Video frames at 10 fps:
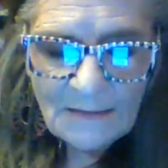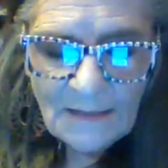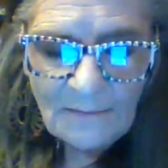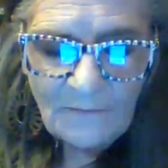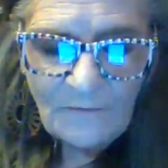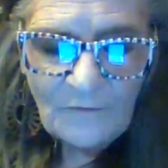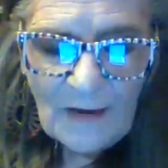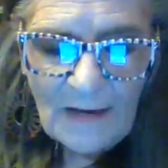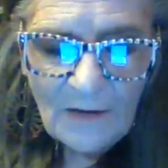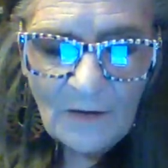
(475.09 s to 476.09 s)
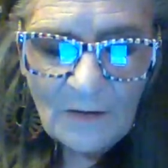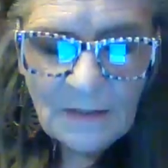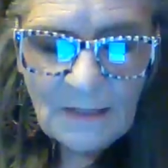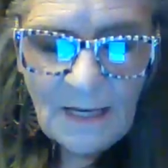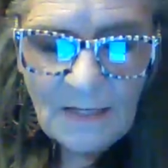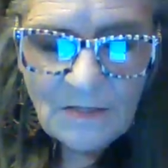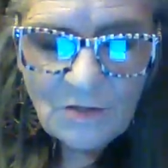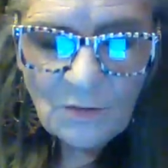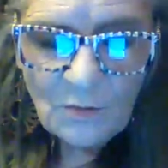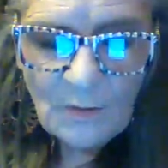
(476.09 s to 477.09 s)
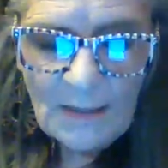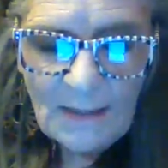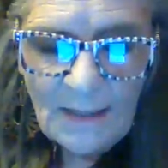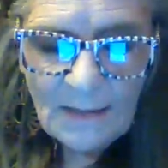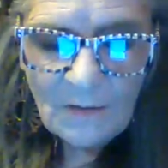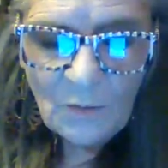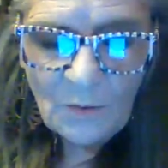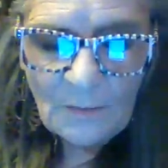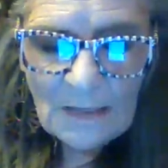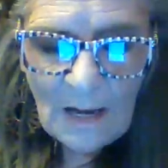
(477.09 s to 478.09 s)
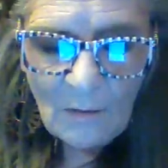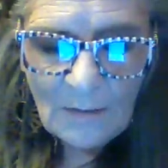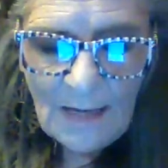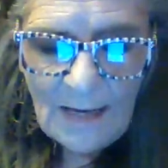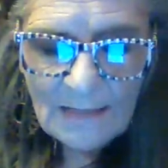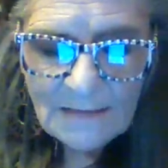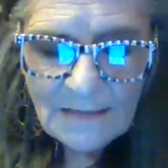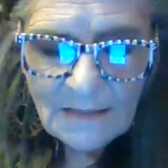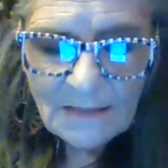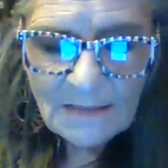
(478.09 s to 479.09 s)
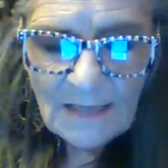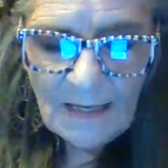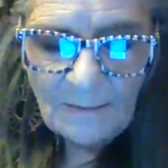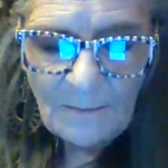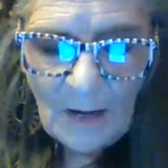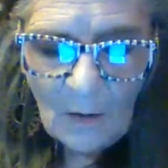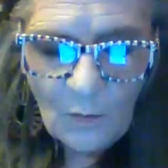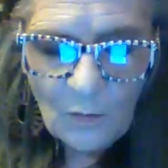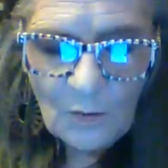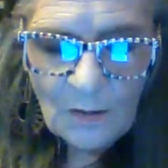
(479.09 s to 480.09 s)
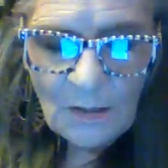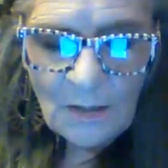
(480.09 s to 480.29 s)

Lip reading: some fair, an occasional red-headed one, but all cast in the same mold.